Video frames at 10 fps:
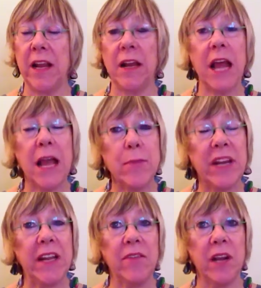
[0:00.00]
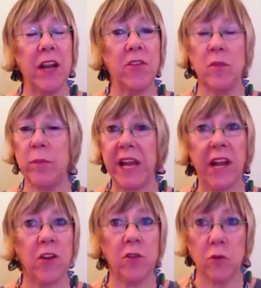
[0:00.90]
And I believe a lesson
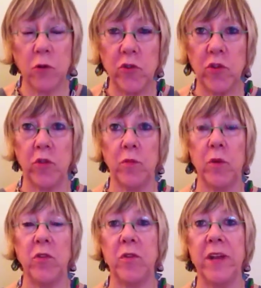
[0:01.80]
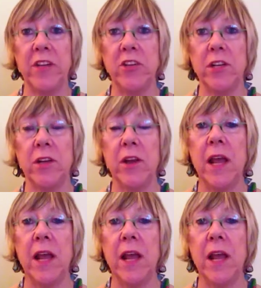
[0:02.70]
plan is crucial to motivation.